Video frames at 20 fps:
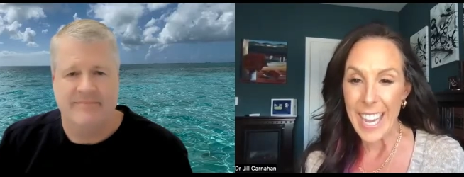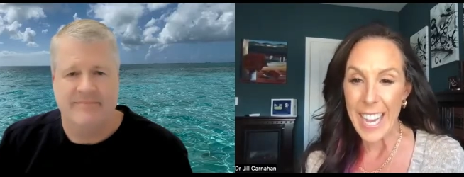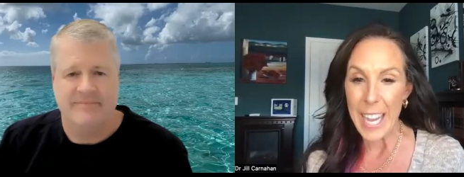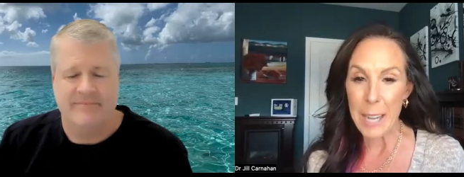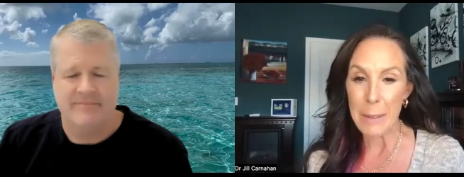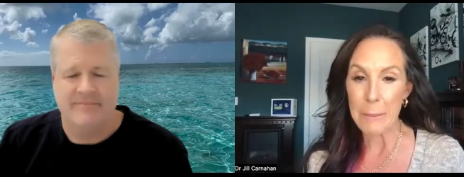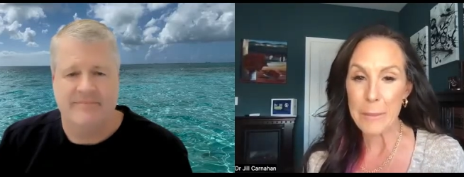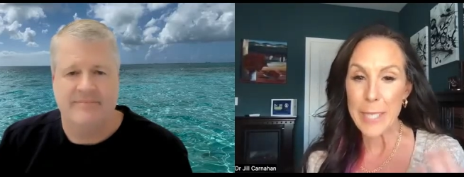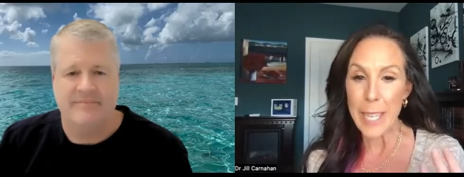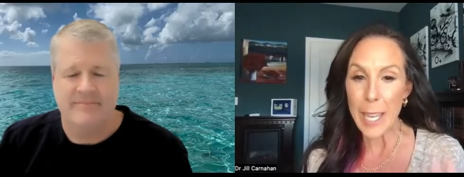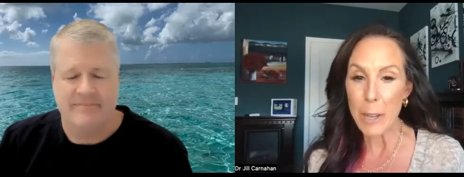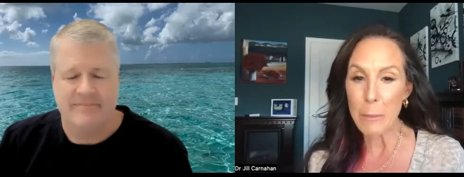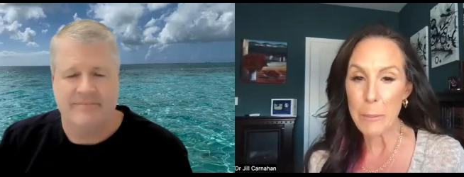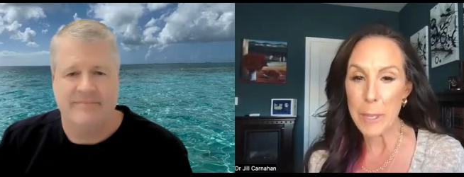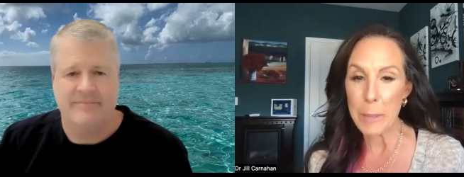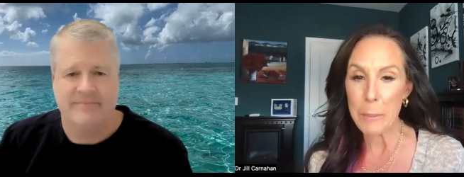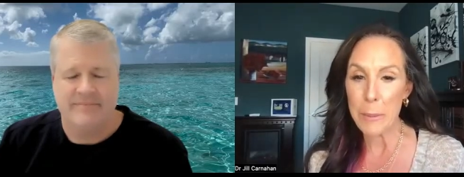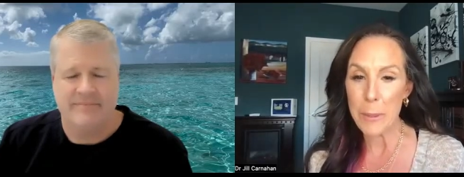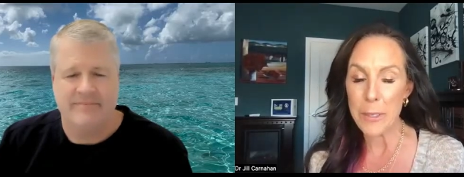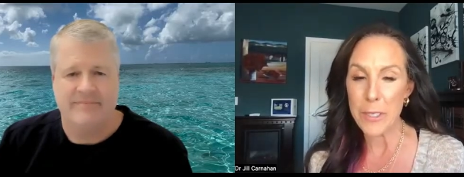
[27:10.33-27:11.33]
Speaker 1: Um, tell
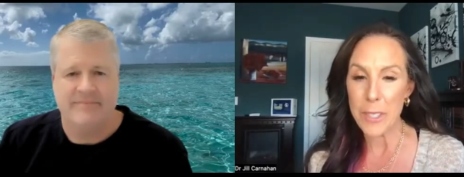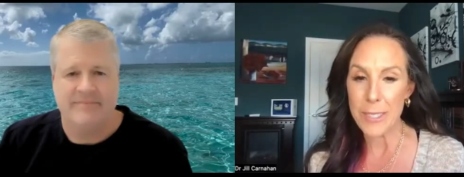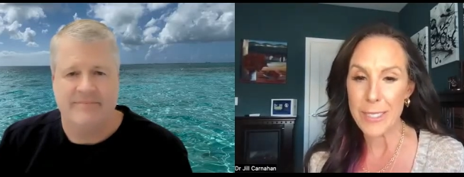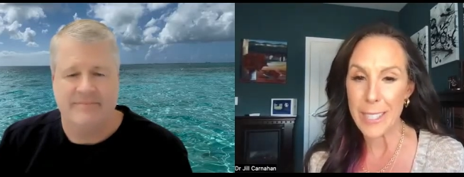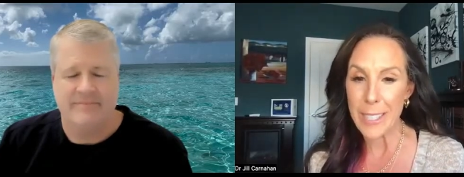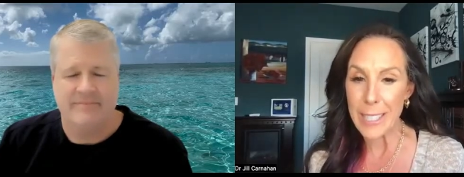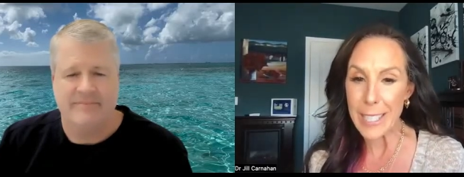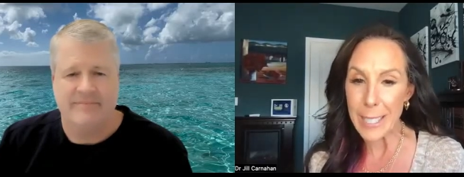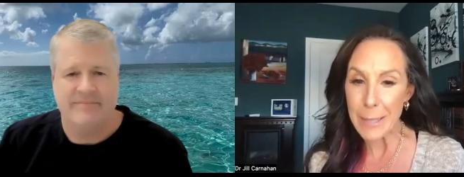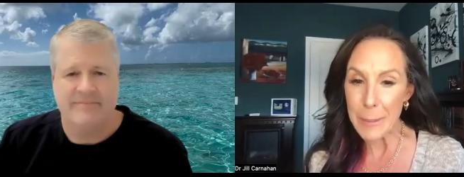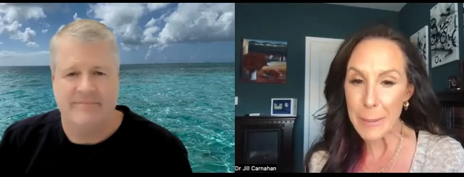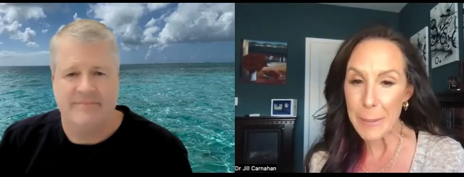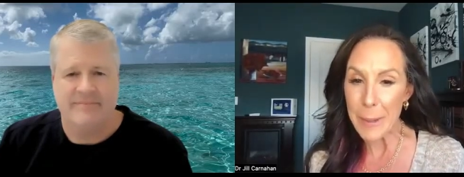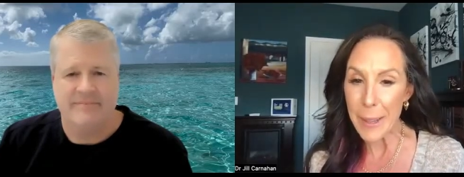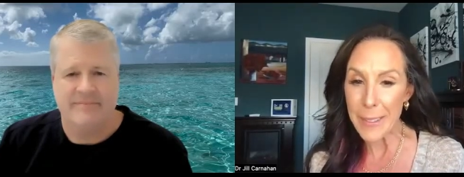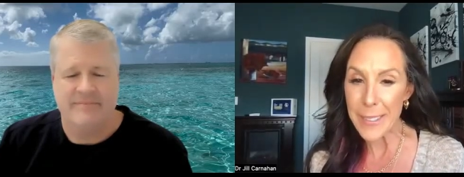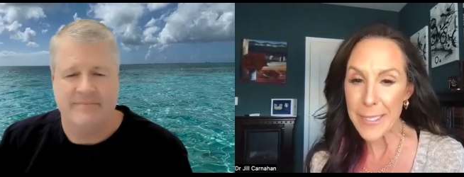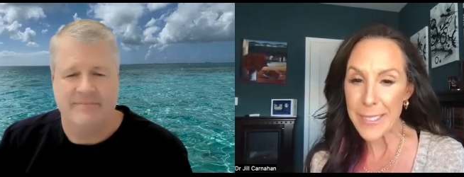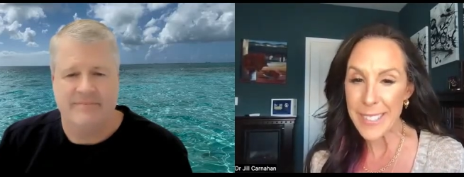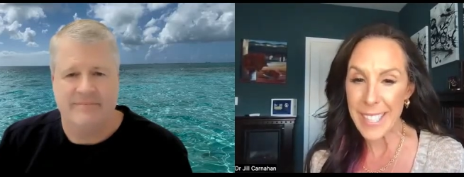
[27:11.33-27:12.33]
people just a little bit
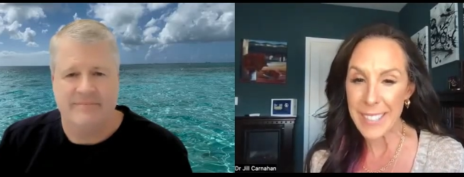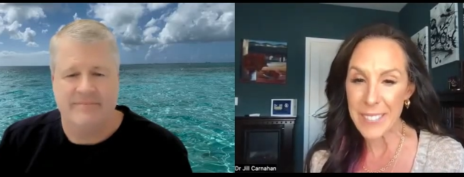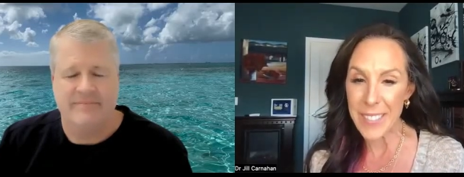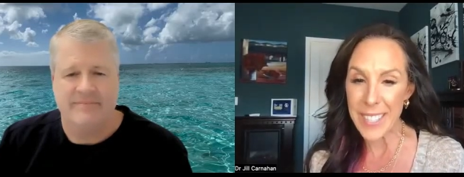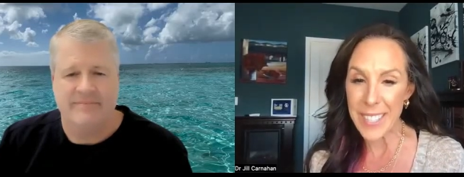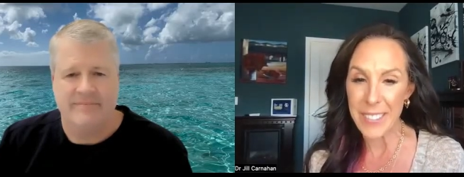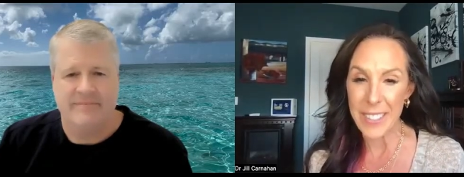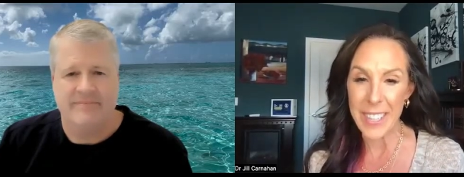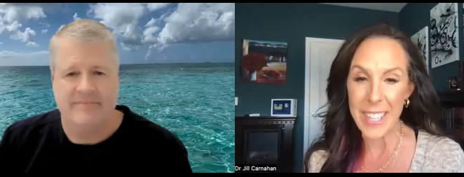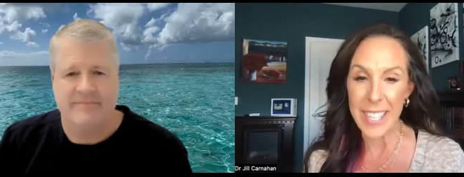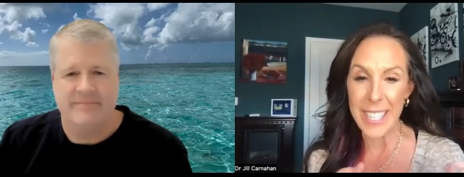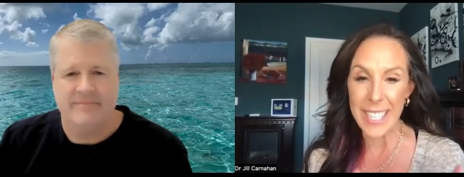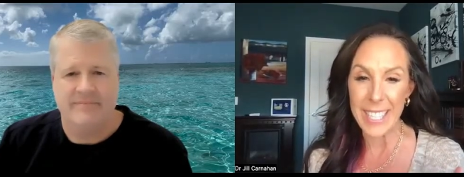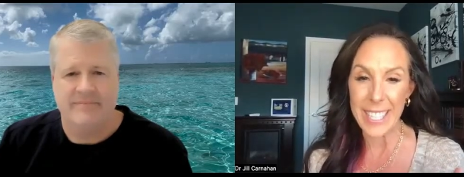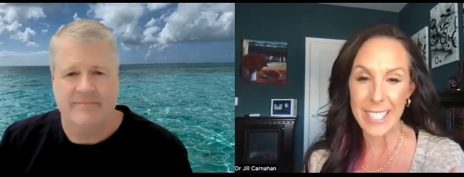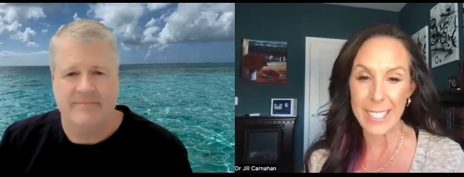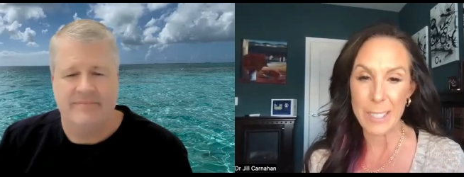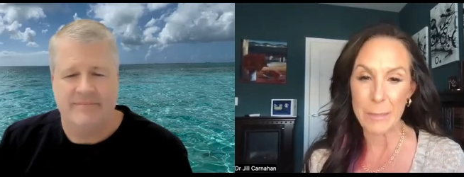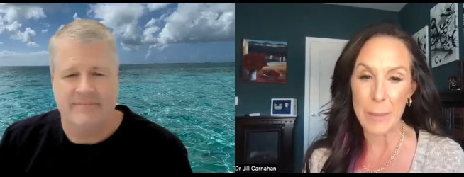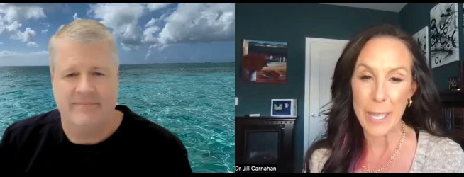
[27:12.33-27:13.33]
about the summit, what they can
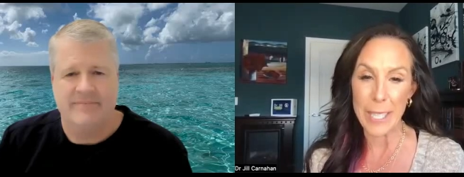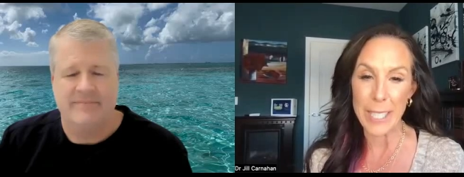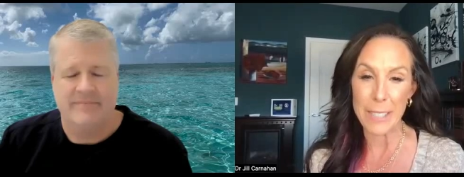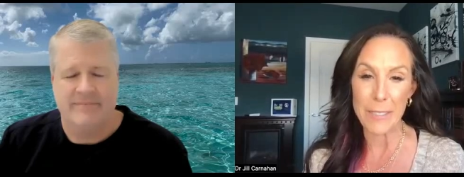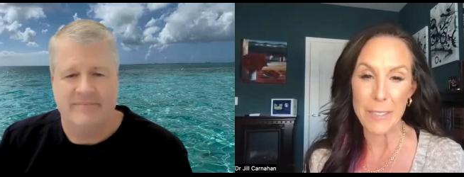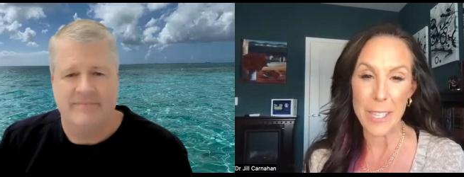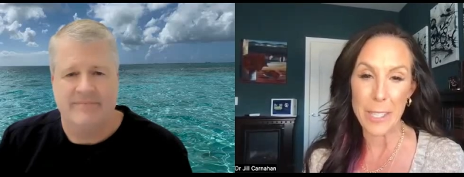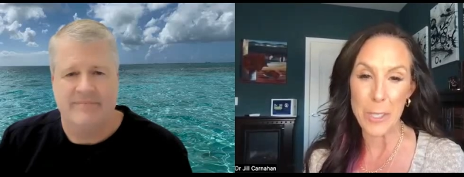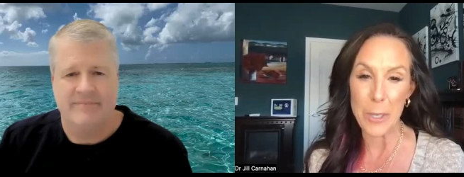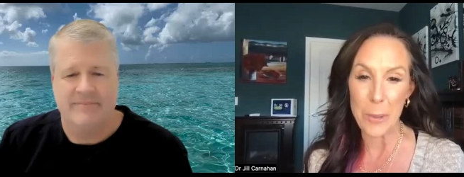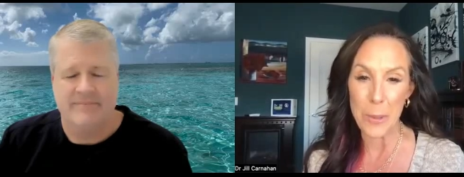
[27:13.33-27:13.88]
expect if they